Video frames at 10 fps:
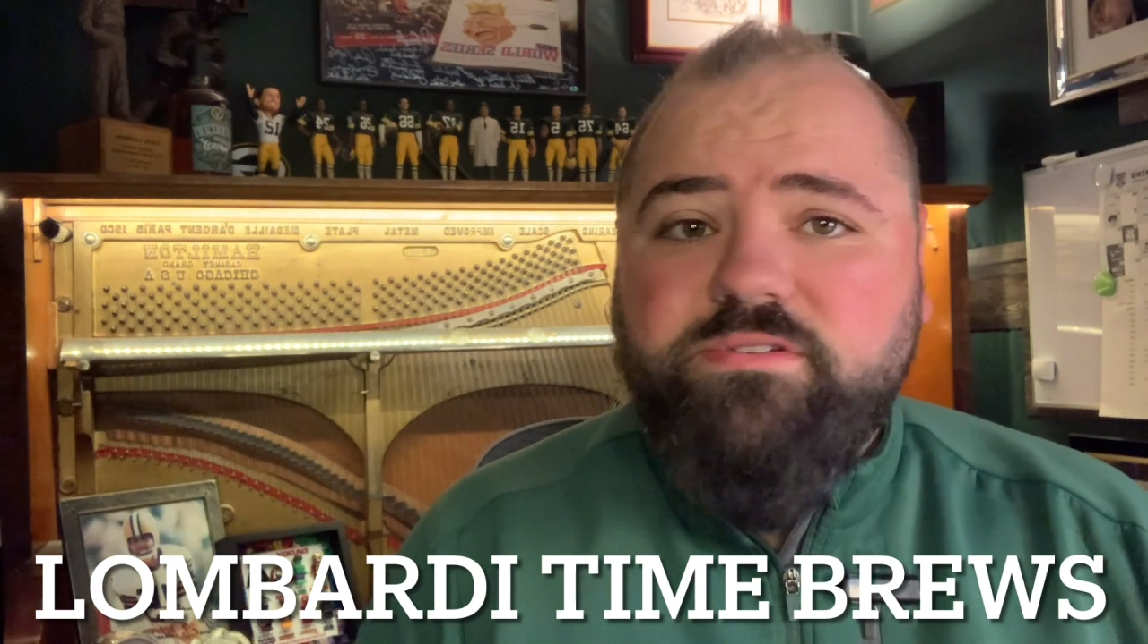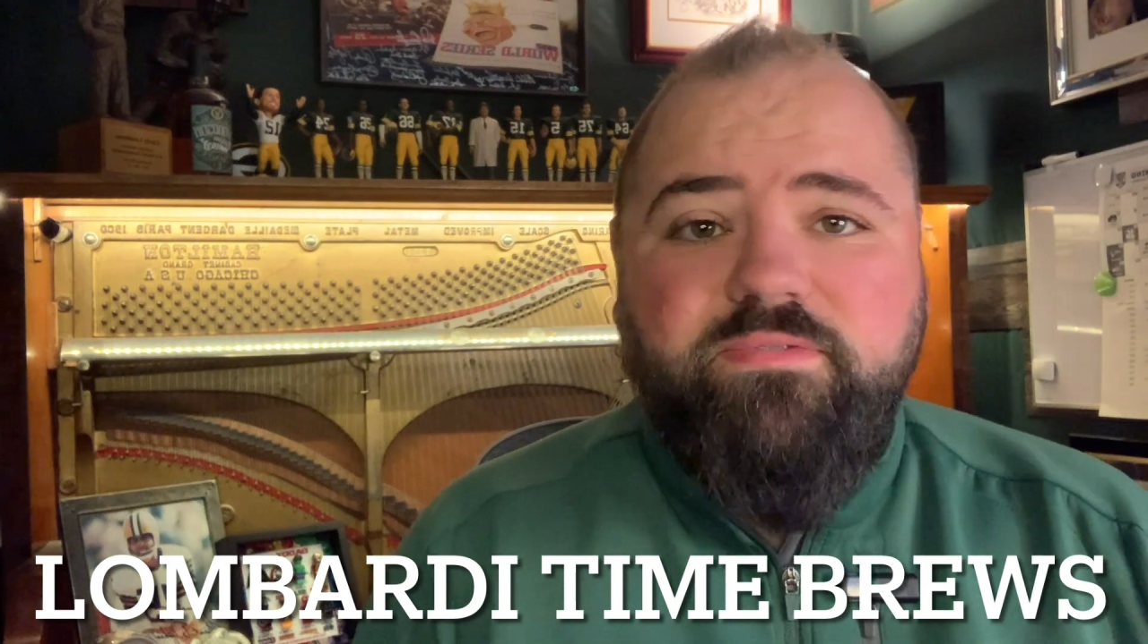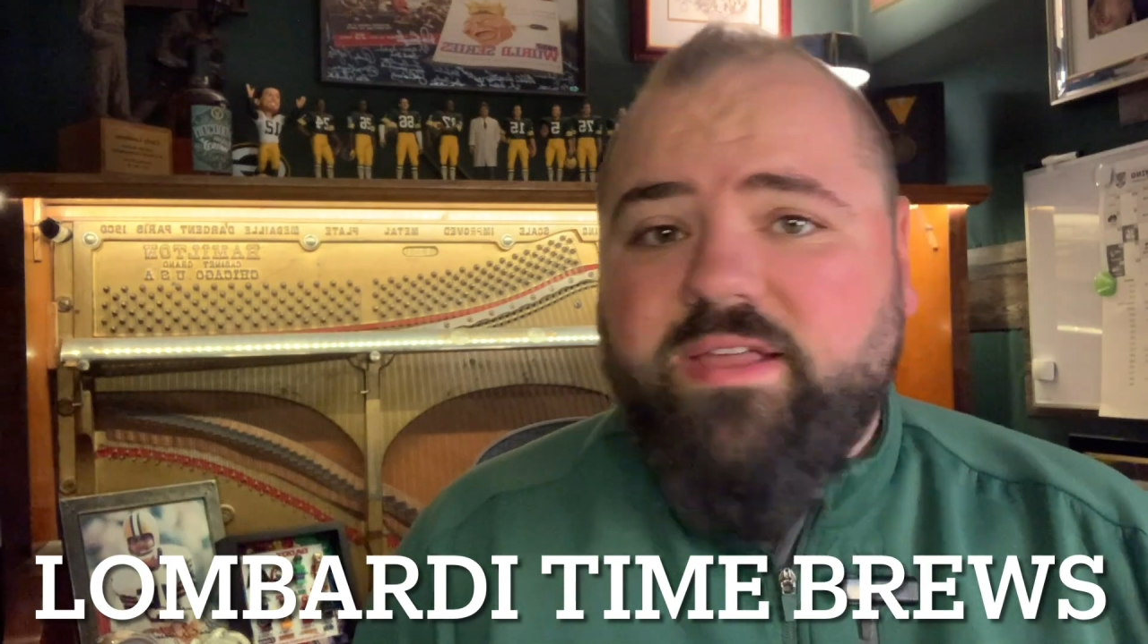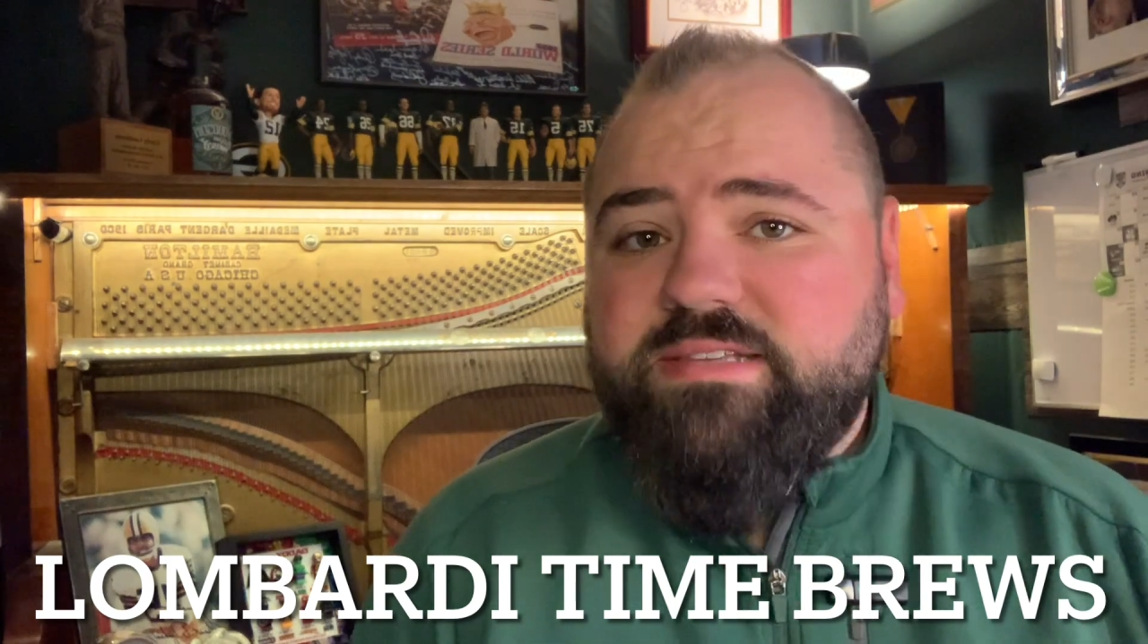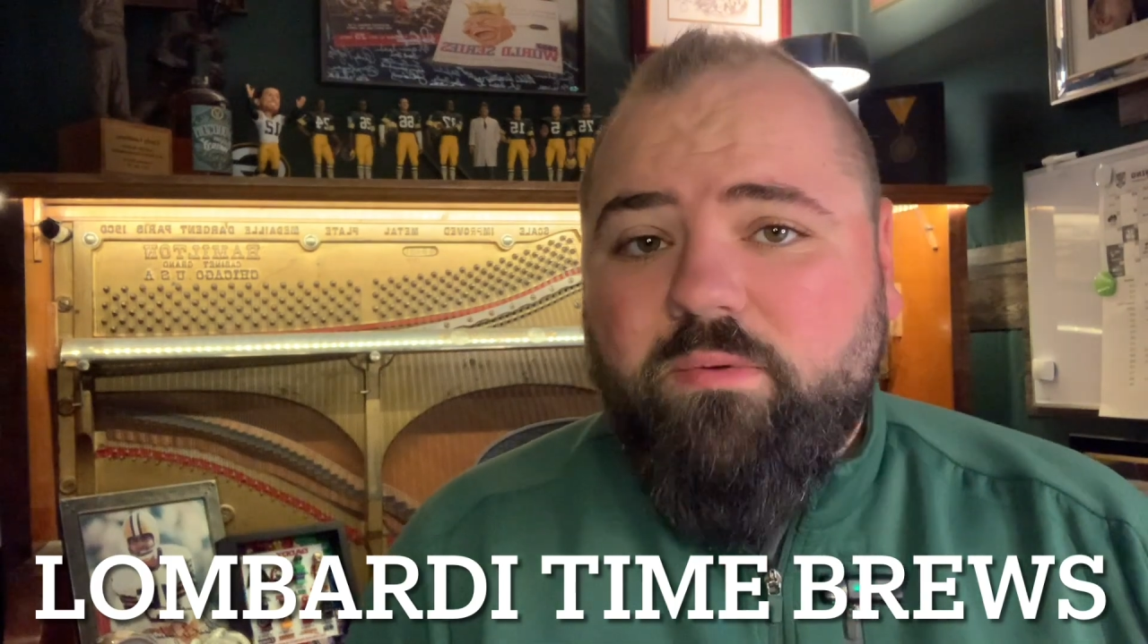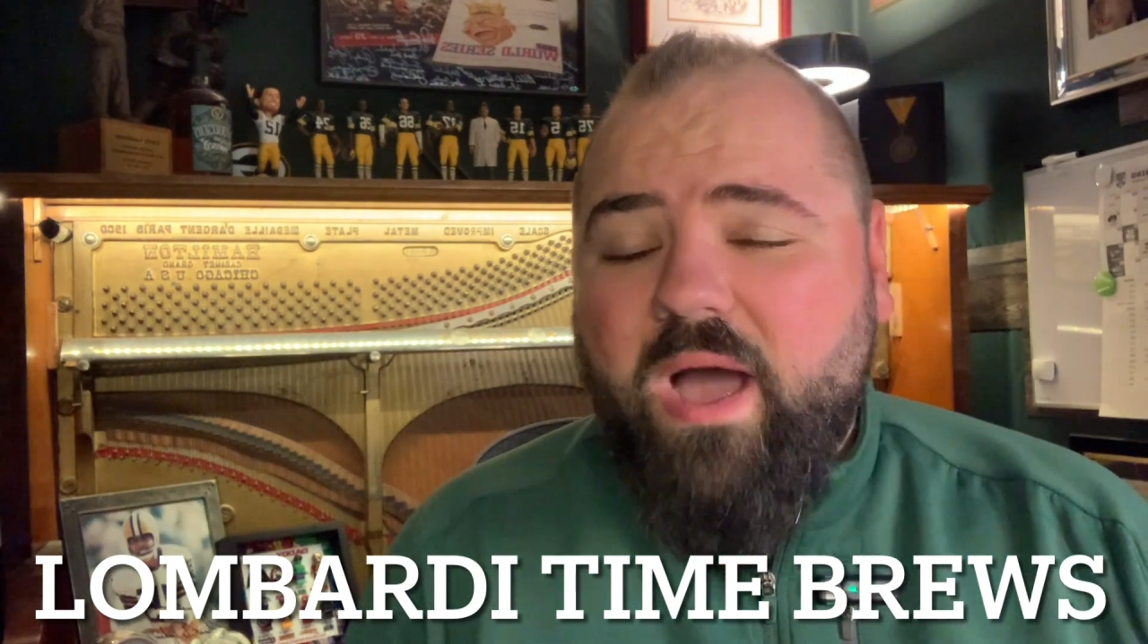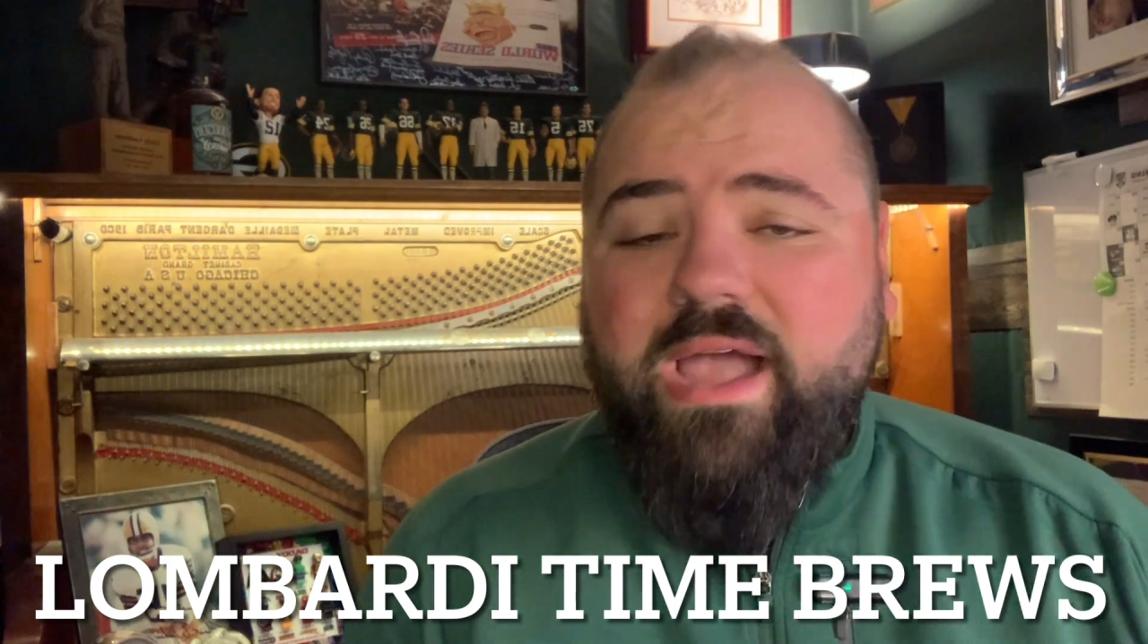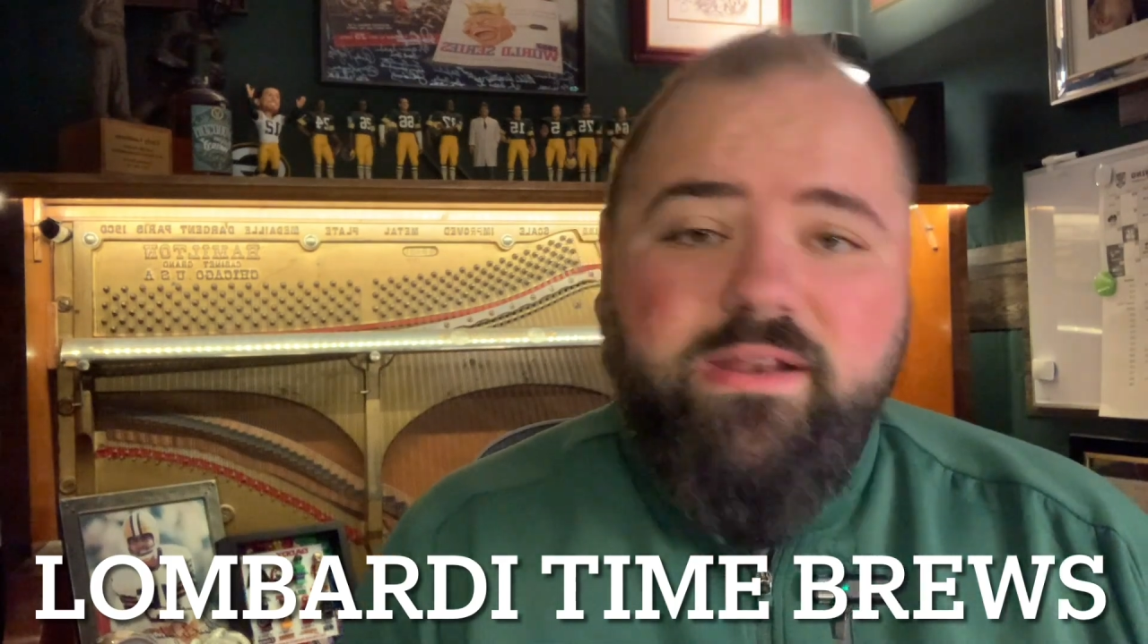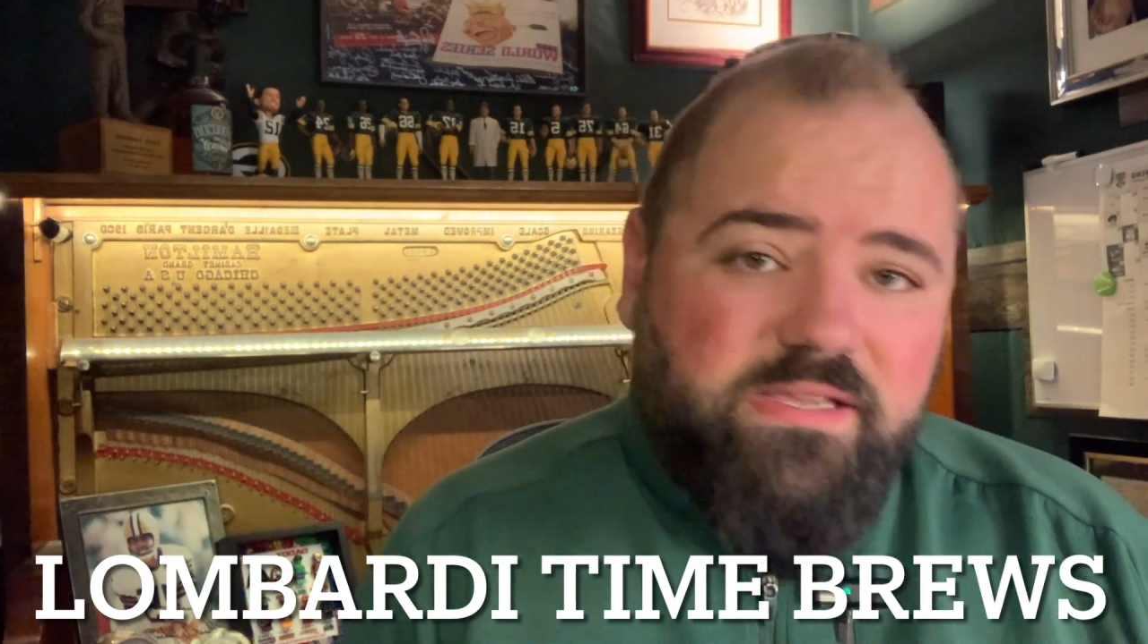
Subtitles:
Devontae Wyatt and